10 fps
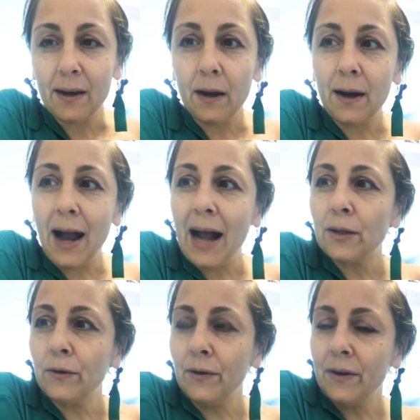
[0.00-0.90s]
I
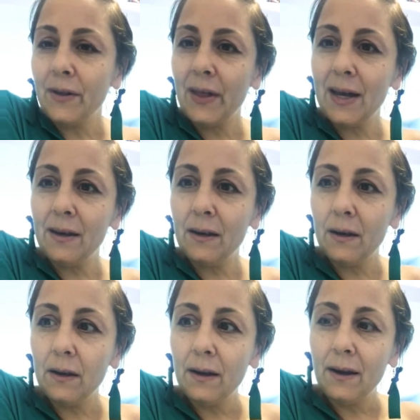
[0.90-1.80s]
learned that
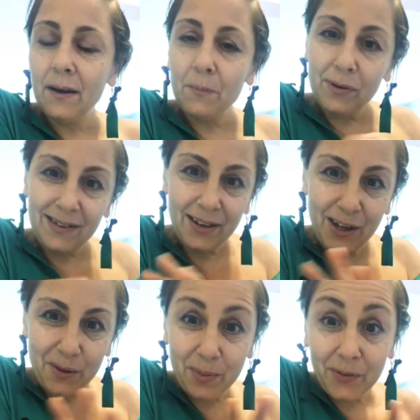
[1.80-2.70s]

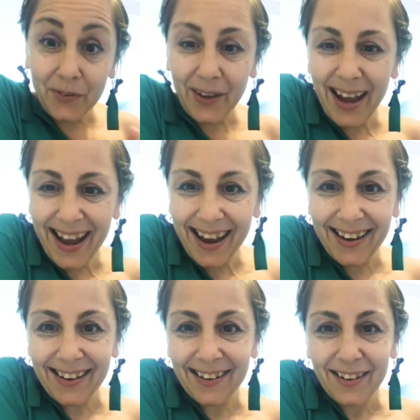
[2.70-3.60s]
presenting a
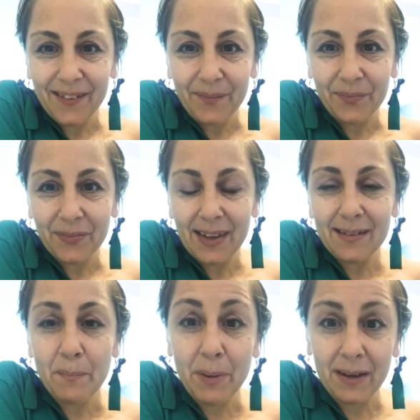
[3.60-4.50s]
buffet
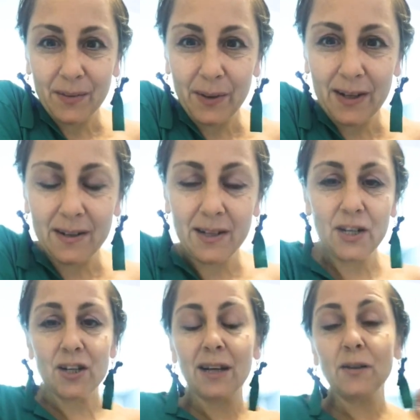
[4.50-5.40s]
is the best way to
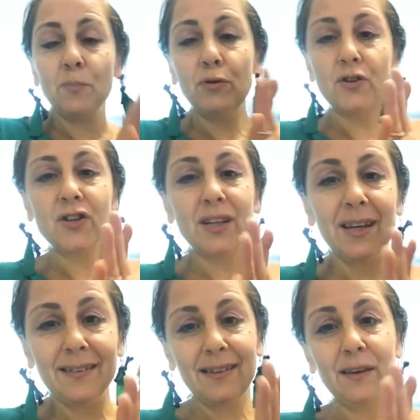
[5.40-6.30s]
teach, not to push
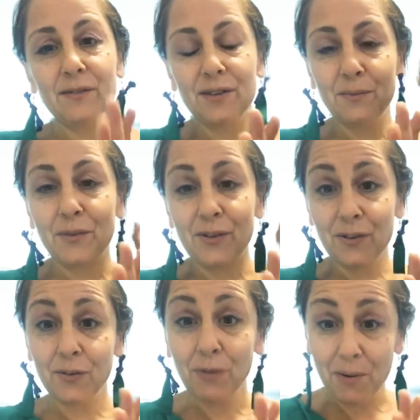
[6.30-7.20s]
things down
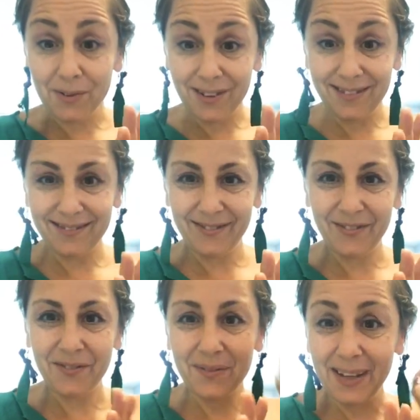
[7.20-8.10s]
someone's throat
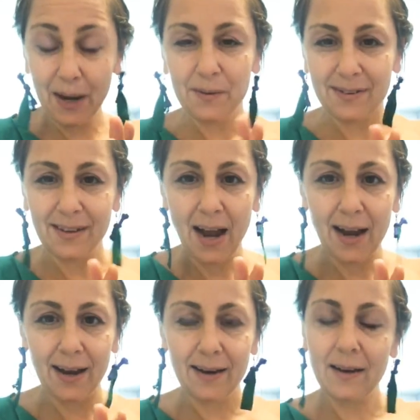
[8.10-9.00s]
from the
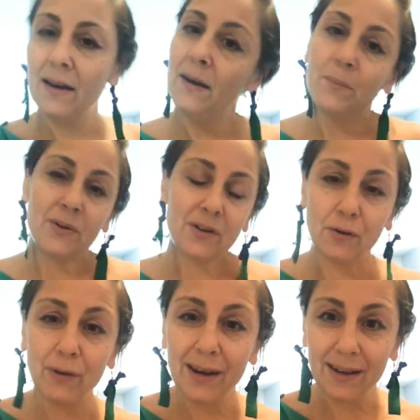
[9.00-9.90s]
outside, but to
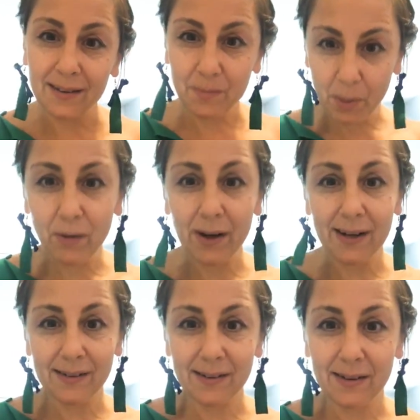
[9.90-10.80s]
create
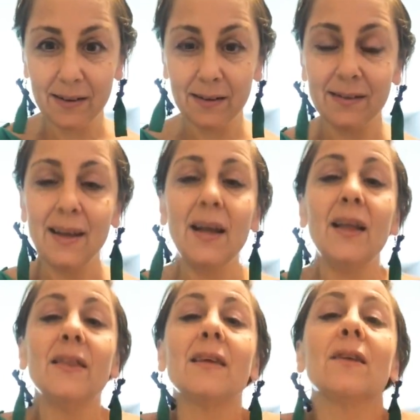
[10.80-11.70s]
experiences
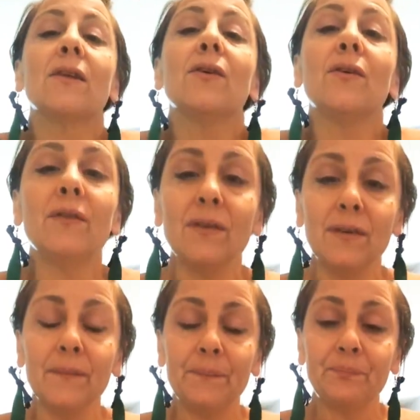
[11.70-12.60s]
that the
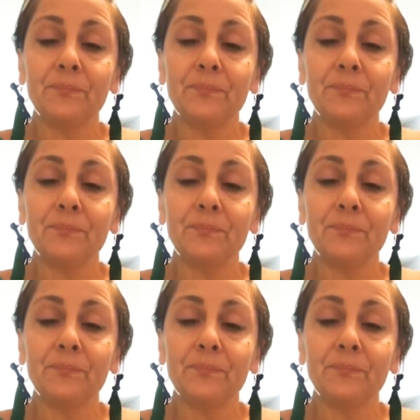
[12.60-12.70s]
learner